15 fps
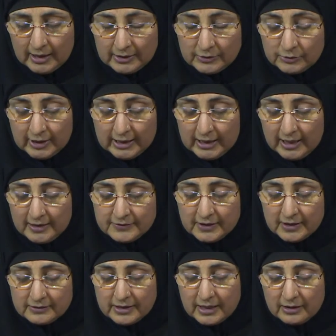So Allah
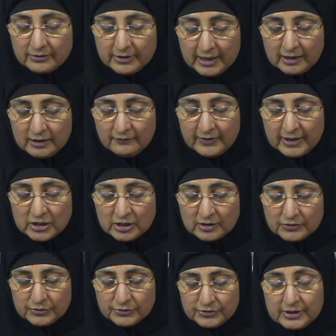says their real wish
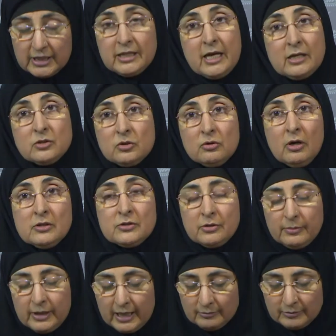is to see that you also
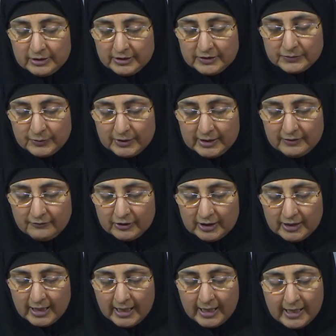become a disbeliever,